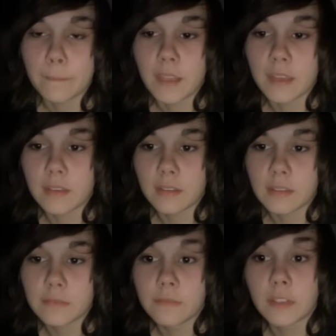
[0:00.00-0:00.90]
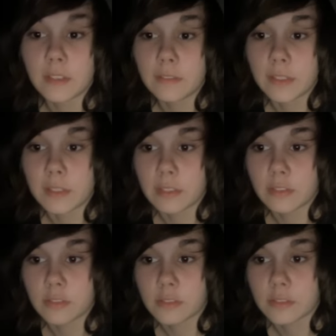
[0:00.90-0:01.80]
And it's very, very
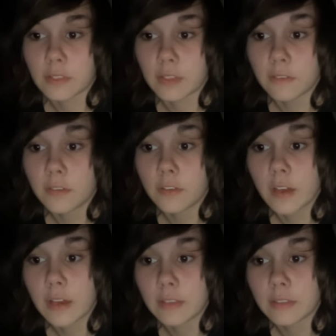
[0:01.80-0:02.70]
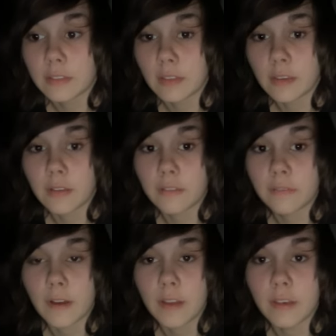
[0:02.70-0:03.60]
interesting. If you guys
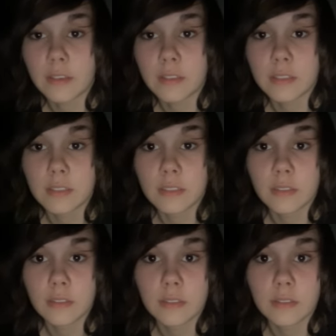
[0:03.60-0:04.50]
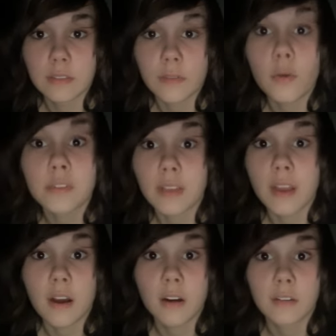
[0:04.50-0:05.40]
find focusing
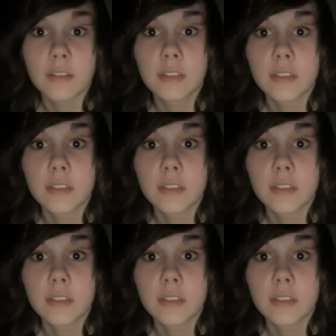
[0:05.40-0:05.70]
hard,